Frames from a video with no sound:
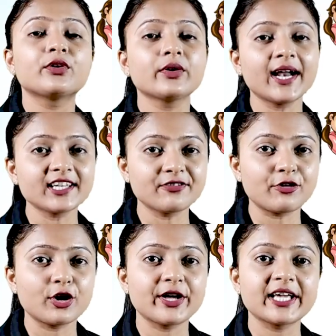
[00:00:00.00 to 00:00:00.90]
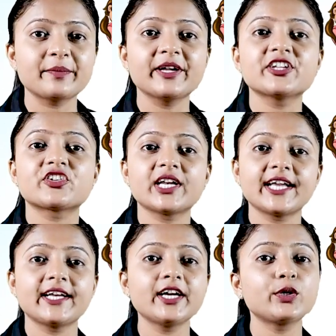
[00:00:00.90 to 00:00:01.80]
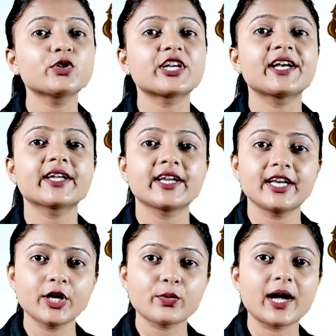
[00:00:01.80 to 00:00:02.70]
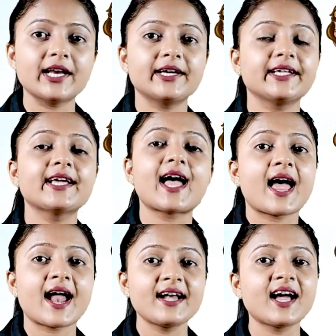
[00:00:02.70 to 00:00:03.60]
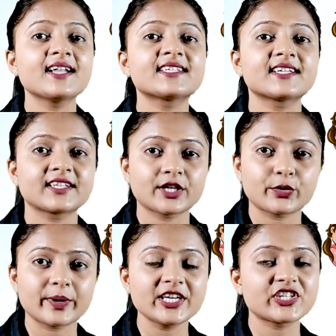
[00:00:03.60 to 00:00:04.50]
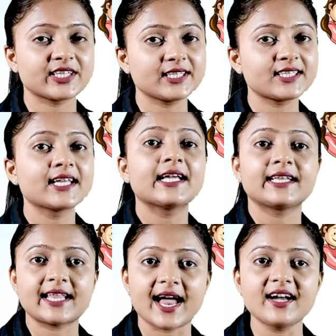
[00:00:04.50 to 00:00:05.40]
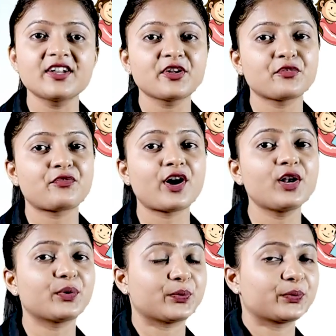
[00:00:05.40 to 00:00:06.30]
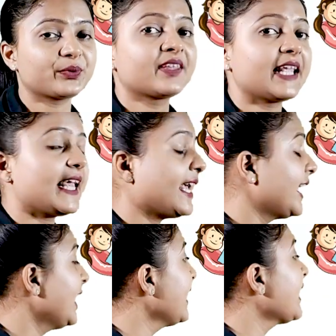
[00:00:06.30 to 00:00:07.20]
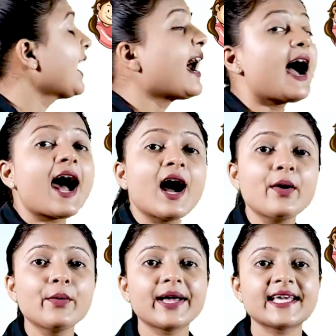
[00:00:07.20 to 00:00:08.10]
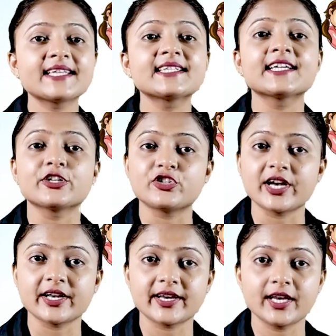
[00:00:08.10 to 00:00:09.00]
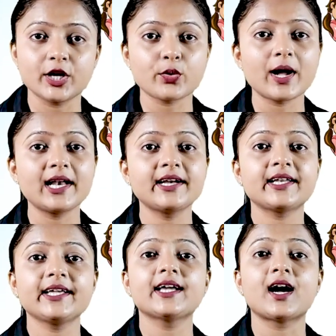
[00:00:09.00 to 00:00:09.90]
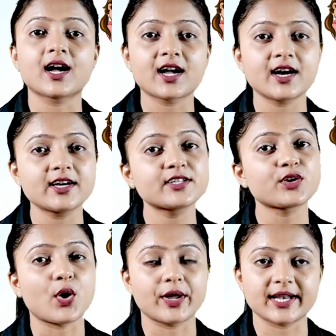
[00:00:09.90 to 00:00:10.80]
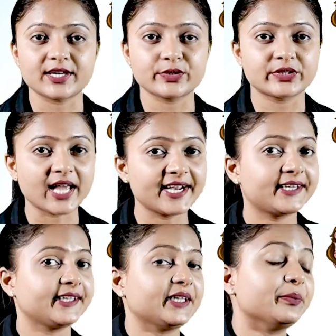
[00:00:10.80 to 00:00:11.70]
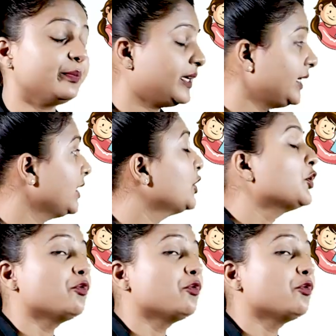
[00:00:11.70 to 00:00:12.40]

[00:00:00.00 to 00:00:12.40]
Look at the following image related to gender inequality and answer the questions that follow. A. How is gender inequality occurs on our society? B.